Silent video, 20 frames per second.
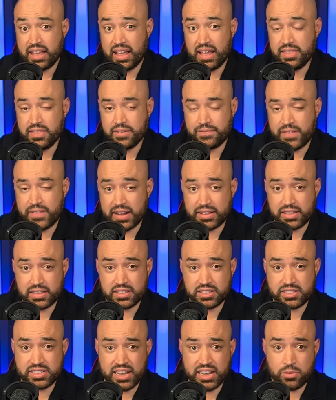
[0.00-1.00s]
And the fact
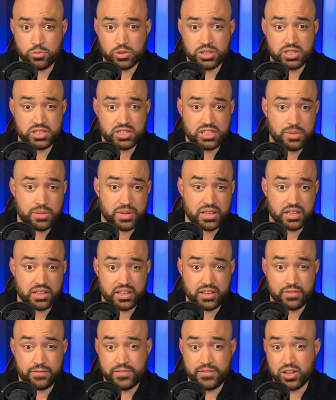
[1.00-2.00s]
that the site was
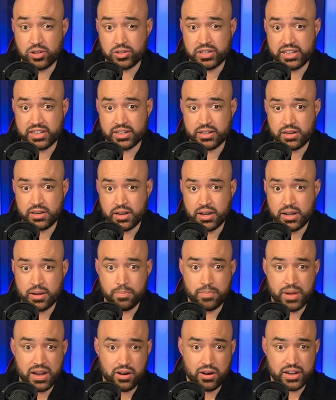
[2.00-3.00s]
seemingly filled in,
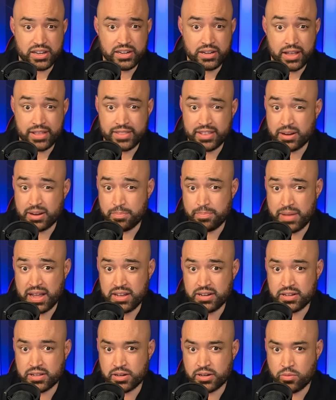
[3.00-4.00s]
buried, and then
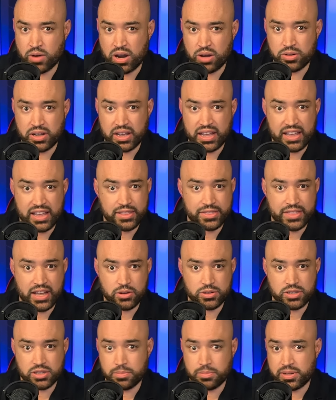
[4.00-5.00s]
abandoned around
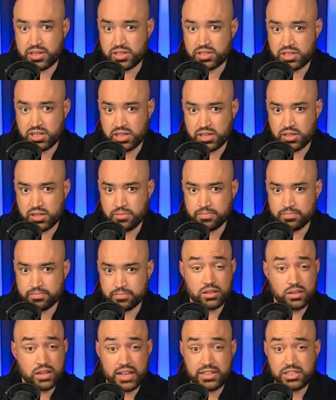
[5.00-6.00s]
8000 BC
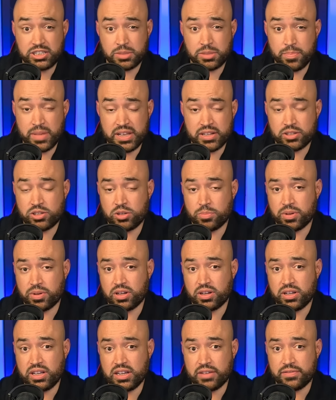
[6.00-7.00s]
led Schmidt to
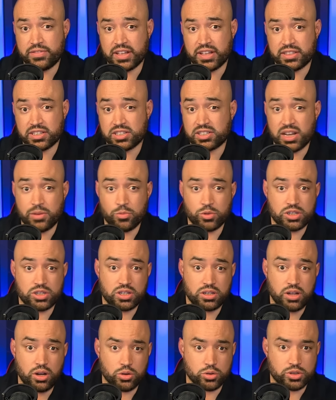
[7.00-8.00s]
believe that the site was
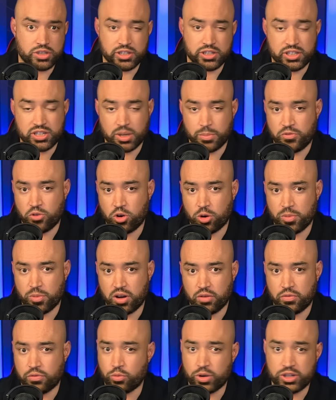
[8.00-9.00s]
closed in some form
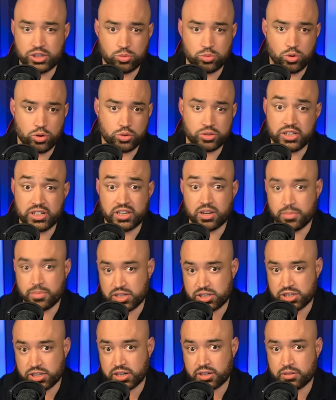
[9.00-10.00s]
of ritual
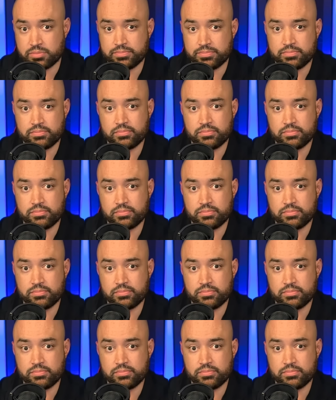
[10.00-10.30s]
decommissioning.